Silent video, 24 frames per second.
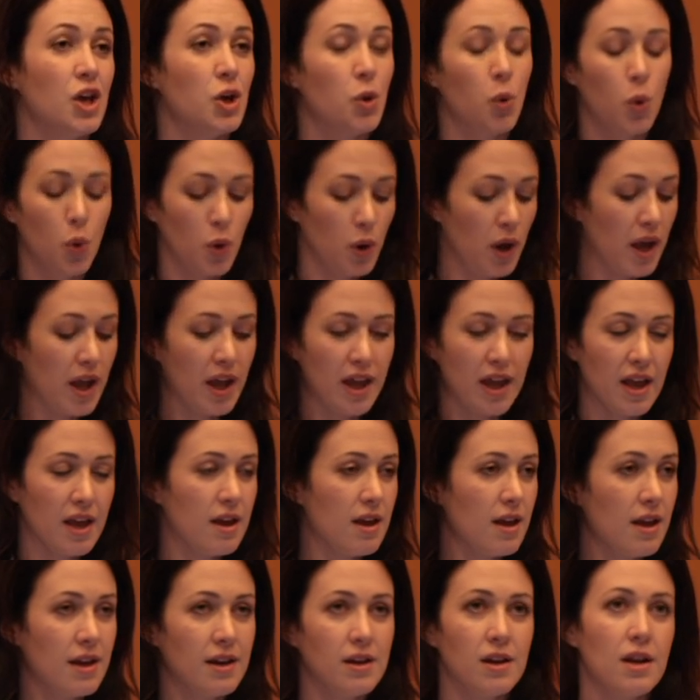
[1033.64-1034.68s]
Or
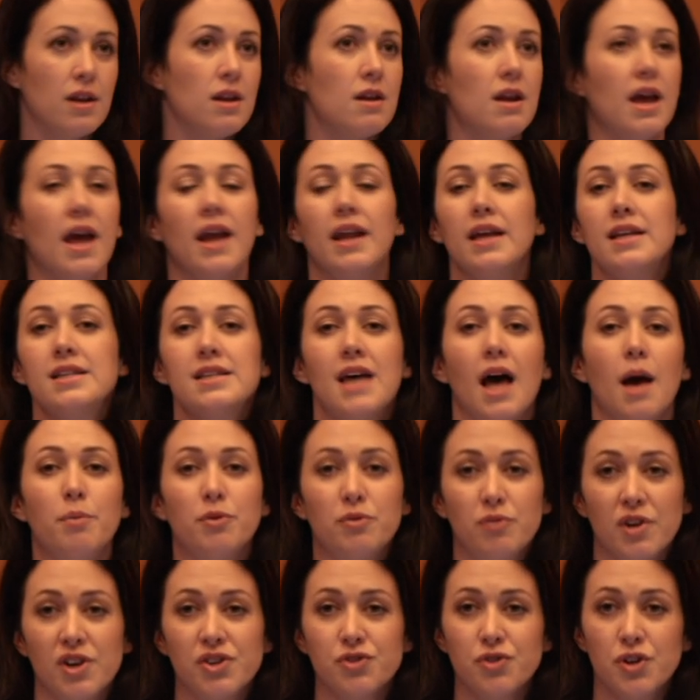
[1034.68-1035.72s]
in any type
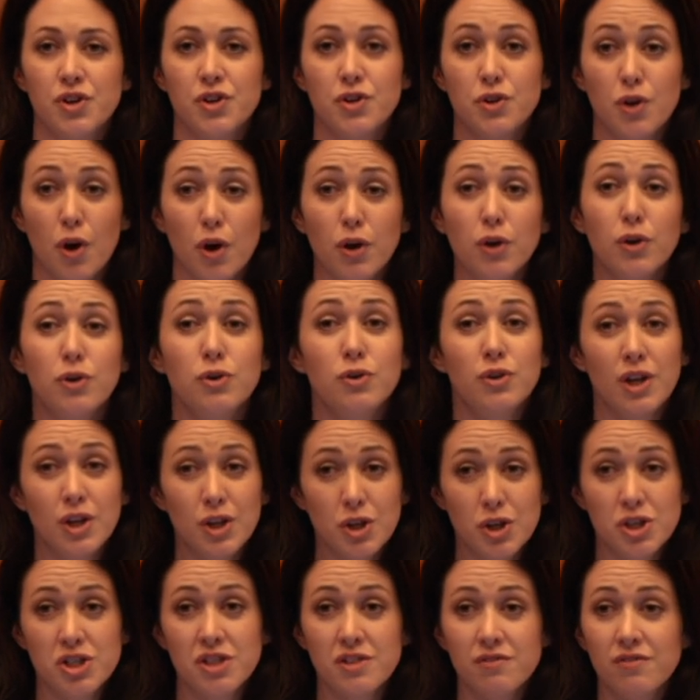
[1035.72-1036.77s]
of restaurant you go to, you can
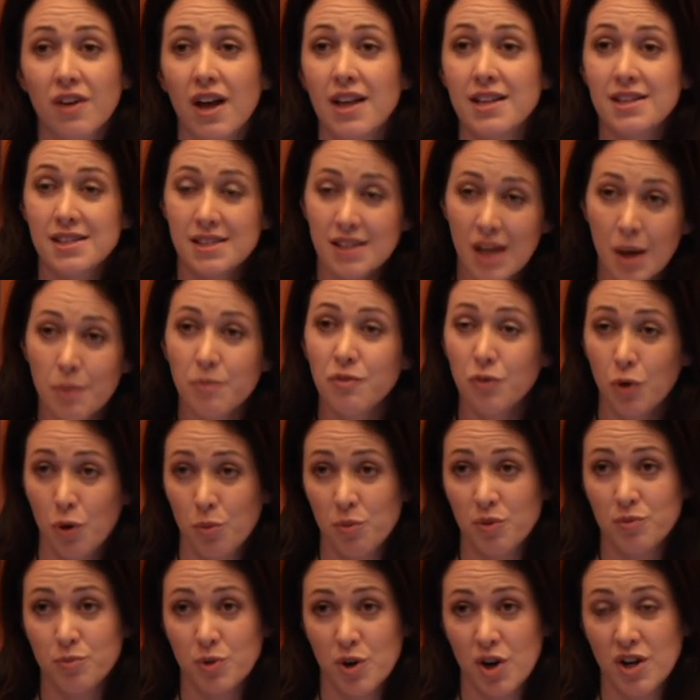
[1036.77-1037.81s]
usually find some form
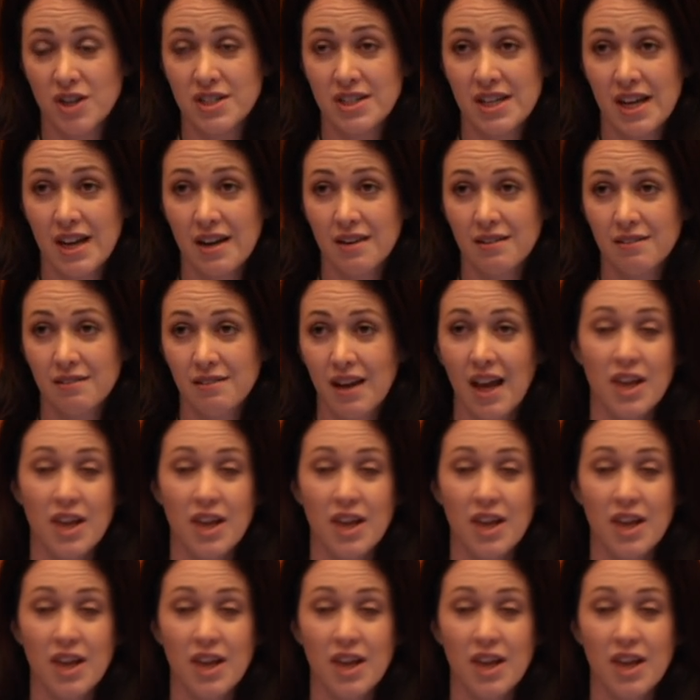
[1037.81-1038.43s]
of protein,